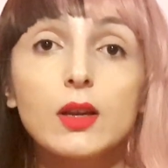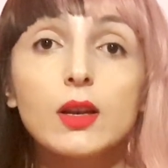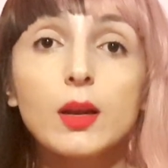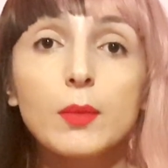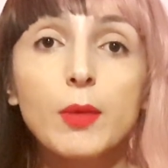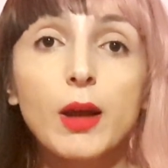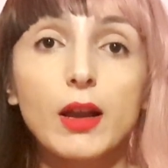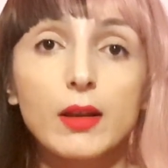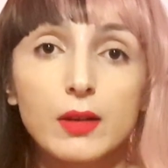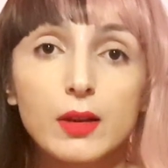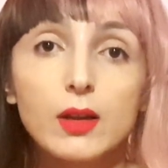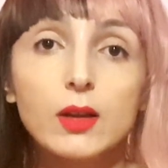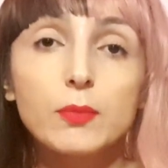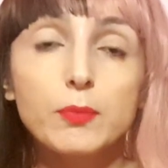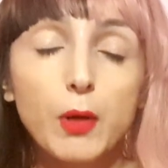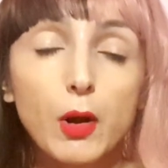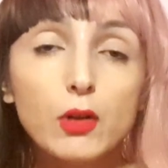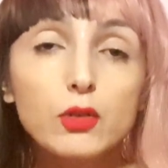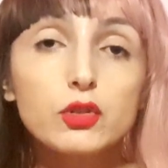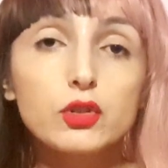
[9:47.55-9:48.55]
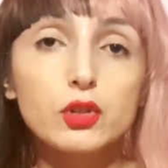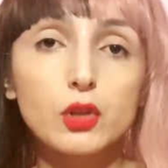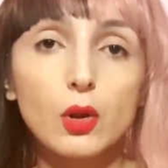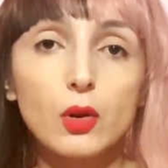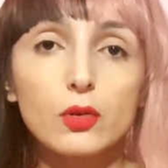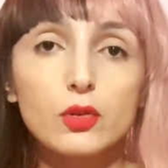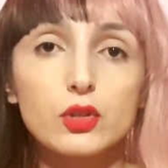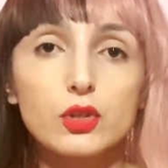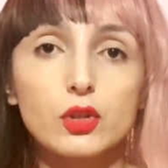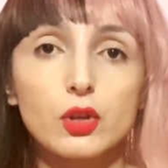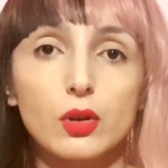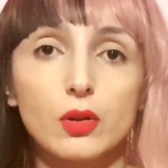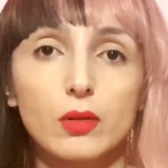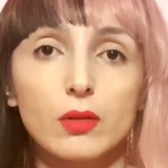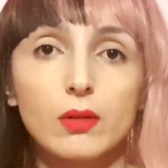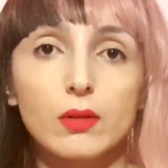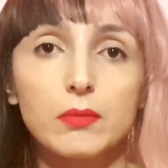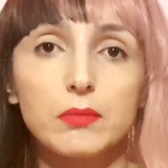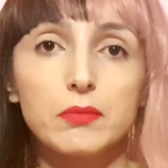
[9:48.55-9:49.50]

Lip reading: Come on, post yours too.